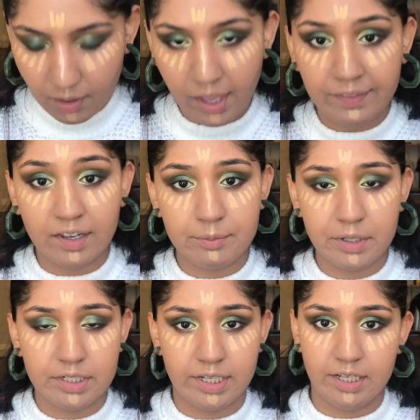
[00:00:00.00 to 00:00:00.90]
And then I'm
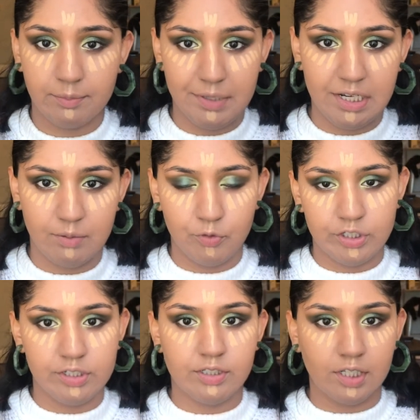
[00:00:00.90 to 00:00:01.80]
gonna take medium, which
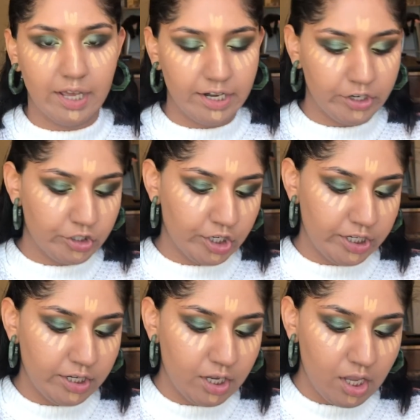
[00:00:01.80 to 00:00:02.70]
is the lighter
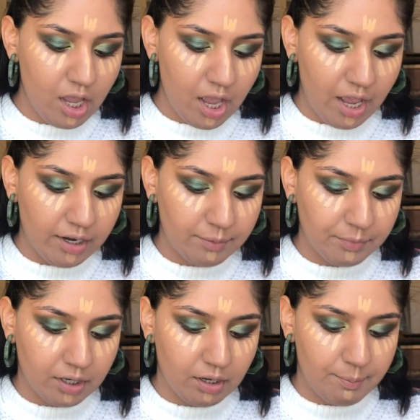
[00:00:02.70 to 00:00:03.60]
shade, and I'm
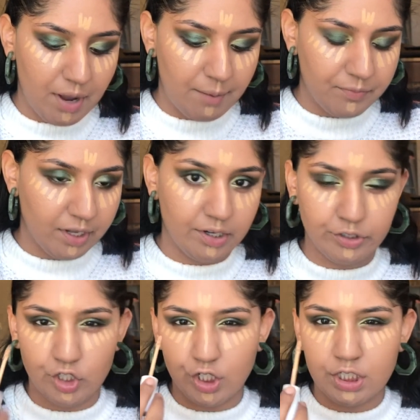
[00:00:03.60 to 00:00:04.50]
gonna pop that in
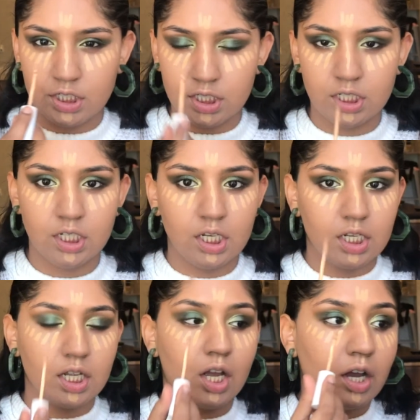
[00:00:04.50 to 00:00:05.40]
just
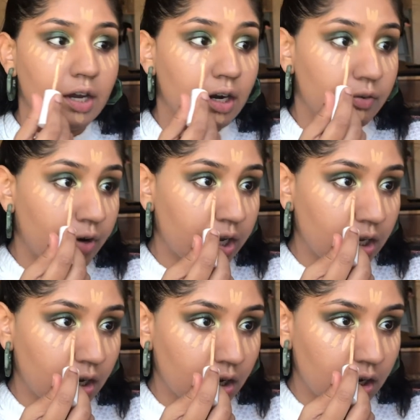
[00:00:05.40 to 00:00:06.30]

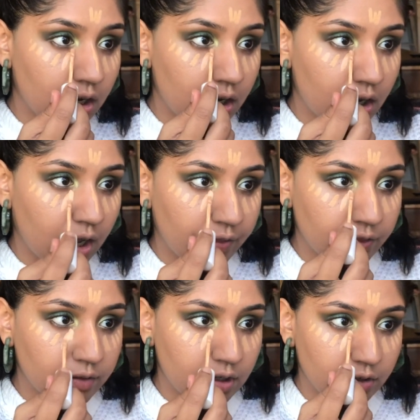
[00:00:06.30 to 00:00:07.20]
right
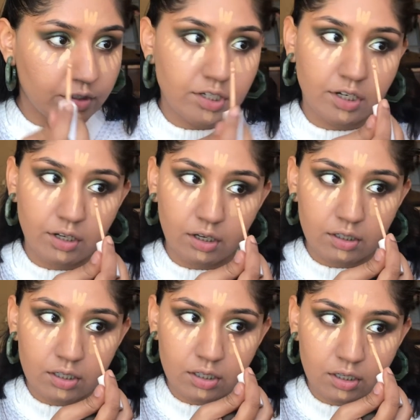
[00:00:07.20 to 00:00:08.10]
up near the tear
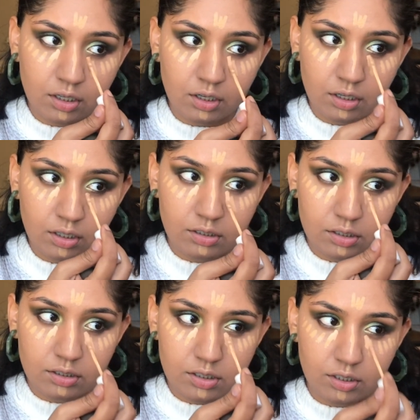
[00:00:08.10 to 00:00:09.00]
duct,
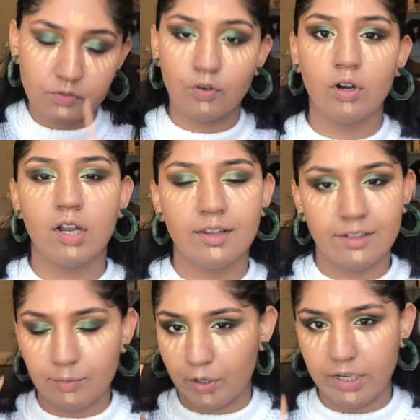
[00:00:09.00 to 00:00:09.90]
just for a
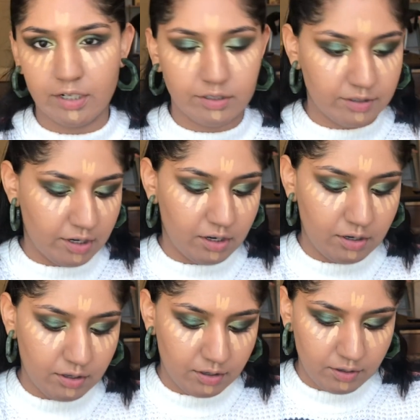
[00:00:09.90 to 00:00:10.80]
little brightness there.
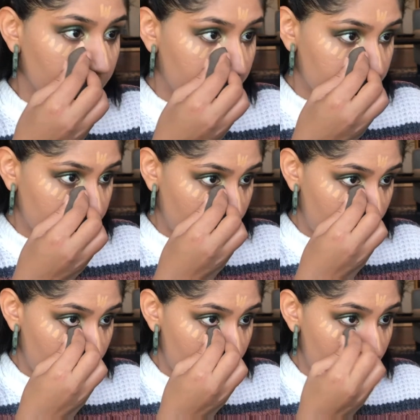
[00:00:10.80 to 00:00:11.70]
So we're just gonna